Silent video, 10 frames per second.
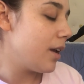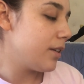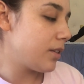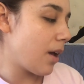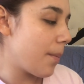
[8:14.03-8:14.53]

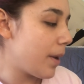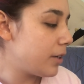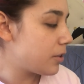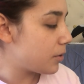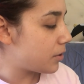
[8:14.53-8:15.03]
So that
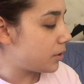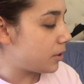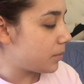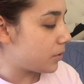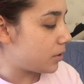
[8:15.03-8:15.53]
minor switch to
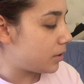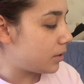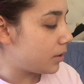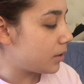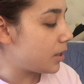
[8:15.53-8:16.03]

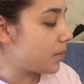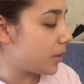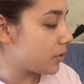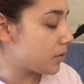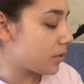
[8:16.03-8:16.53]
D
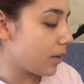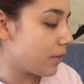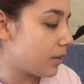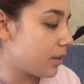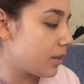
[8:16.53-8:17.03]
major 7.